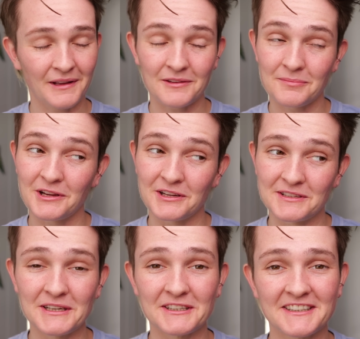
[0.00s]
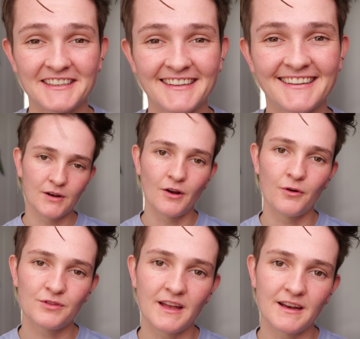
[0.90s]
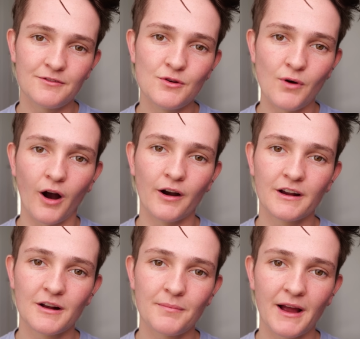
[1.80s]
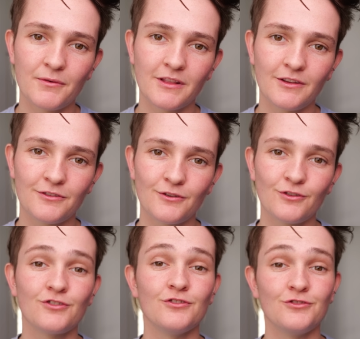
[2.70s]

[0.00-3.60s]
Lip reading: That's a pretty good deal. But note that if you are gonna buy one of these used, you